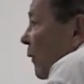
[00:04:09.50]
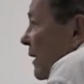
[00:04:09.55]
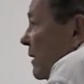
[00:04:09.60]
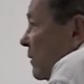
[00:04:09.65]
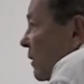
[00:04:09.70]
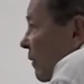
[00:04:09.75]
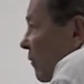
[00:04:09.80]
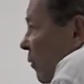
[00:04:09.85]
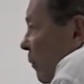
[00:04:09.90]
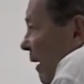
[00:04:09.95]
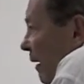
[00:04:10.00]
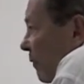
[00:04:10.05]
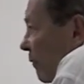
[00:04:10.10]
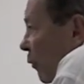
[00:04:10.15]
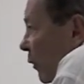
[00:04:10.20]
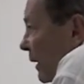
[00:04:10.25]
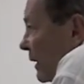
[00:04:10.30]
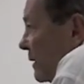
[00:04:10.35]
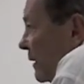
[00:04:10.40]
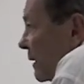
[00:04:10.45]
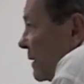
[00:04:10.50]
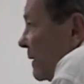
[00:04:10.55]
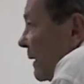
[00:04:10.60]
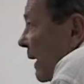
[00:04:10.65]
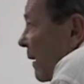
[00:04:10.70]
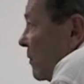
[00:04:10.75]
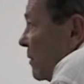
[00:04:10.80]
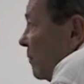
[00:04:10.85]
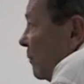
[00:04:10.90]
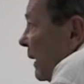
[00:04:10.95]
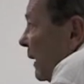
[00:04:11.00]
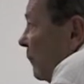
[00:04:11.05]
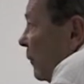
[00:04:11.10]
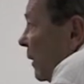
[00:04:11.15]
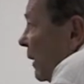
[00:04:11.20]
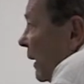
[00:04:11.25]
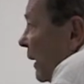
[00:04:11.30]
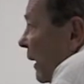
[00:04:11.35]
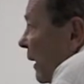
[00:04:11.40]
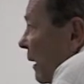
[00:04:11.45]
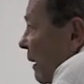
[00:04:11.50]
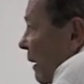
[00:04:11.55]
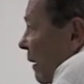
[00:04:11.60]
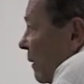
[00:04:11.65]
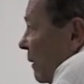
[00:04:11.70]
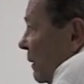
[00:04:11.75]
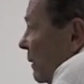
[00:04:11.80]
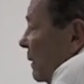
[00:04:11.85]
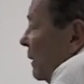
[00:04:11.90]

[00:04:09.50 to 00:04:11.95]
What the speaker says: We serve about 46,000 people a year.